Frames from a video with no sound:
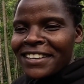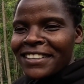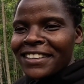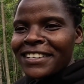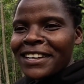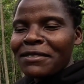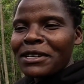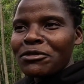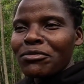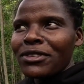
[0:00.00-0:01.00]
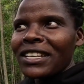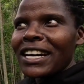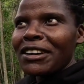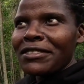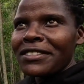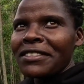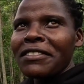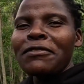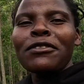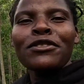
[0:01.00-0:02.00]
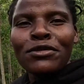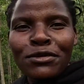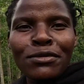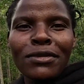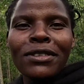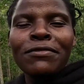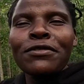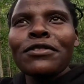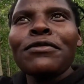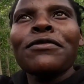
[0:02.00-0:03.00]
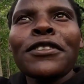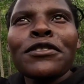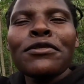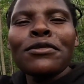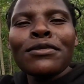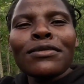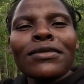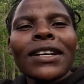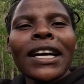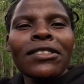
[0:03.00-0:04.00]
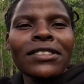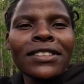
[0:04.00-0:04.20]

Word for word: that i want to build a house even for two foot for two iron